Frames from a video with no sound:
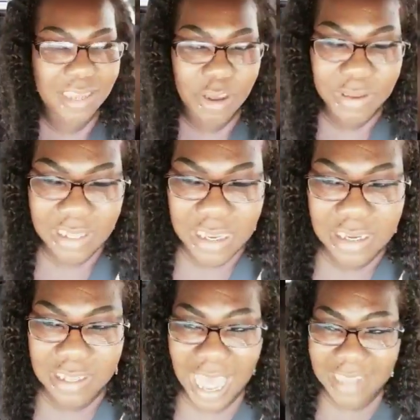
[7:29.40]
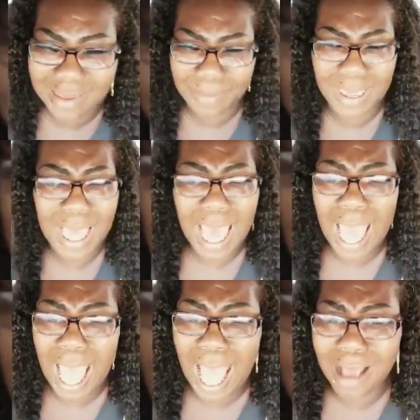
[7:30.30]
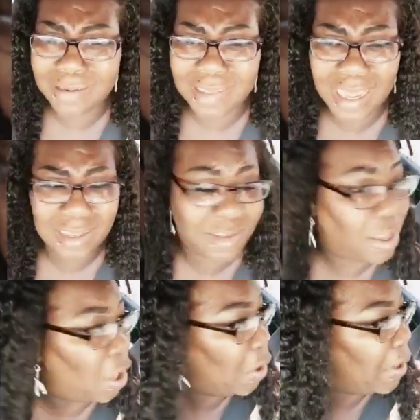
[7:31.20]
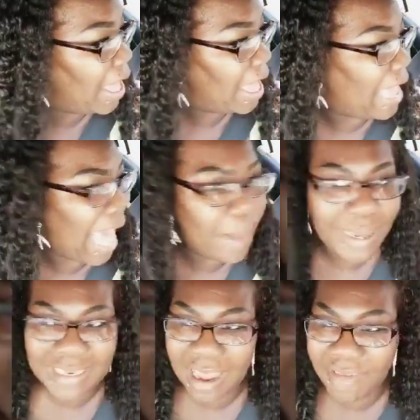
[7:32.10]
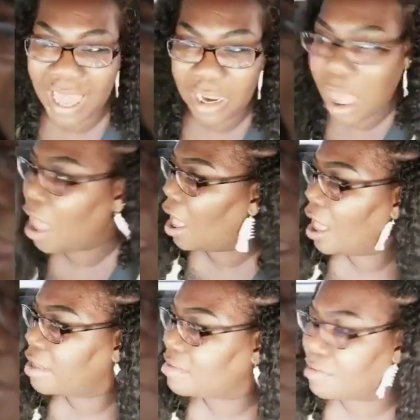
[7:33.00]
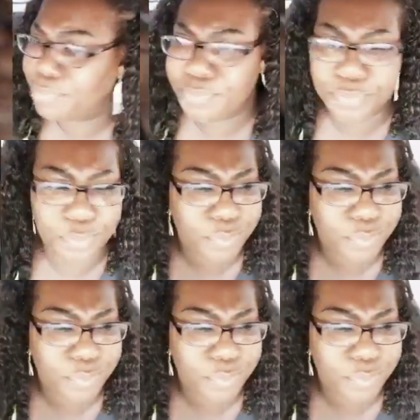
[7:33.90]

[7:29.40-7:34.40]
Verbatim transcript: continuously just asking me how's things going how much have i lost